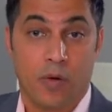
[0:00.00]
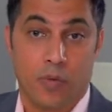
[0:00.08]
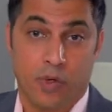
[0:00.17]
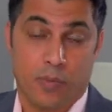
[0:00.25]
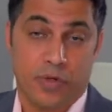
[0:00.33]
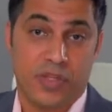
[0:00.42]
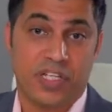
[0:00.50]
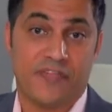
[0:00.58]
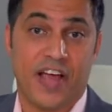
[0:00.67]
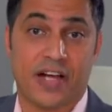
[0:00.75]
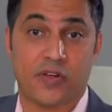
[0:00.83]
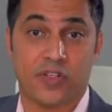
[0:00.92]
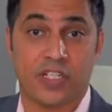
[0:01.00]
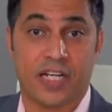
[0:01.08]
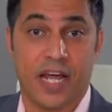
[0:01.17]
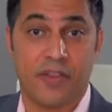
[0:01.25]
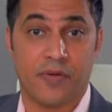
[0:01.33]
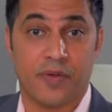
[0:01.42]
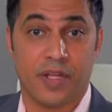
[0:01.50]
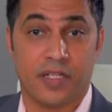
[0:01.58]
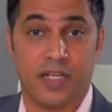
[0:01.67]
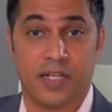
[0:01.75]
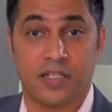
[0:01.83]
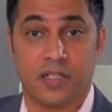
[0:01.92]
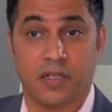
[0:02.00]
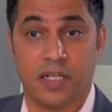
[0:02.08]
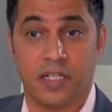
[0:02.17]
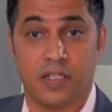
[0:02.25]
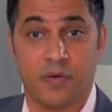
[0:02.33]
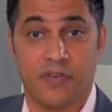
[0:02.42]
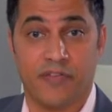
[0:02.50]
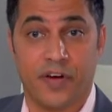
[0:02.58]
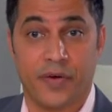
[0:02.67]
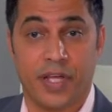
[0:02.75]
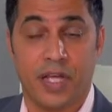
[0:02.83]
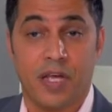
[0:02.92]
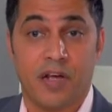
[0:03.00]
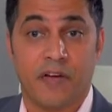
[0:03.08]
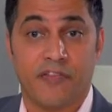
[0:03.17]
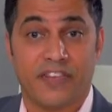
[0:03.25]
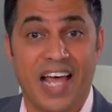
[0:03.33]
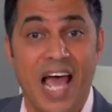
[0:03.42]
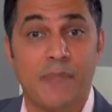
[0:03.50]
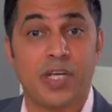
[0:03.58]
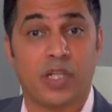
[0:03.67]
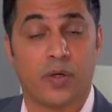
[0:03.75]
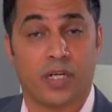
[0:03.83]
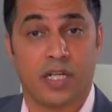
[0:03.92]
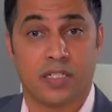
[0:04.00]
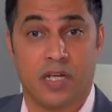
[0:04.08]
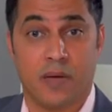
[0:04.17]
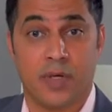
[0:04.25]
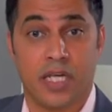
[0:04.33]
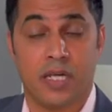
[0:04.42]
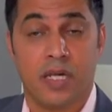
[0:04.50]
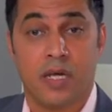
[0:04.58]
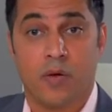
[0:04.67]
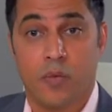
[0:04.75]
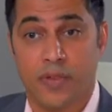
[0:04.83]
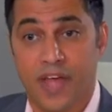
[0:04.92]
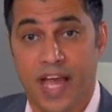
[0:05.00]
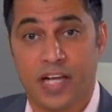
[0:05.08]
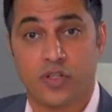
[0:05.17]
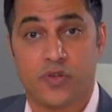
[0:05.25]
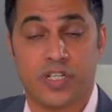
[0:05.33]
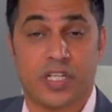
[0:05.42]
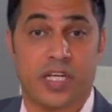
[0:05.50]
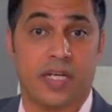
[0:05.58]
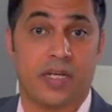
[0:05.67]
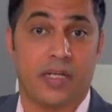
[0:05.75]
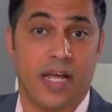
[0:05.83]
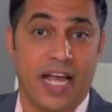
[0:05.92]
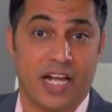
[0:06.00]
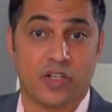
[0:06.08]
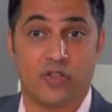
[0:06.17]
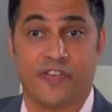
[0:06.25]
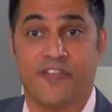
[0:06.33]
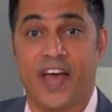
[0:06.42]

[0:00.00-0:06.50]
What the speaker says: When you put these factors together, that tends to lead to a very flabby looking tummy with extra skin, extra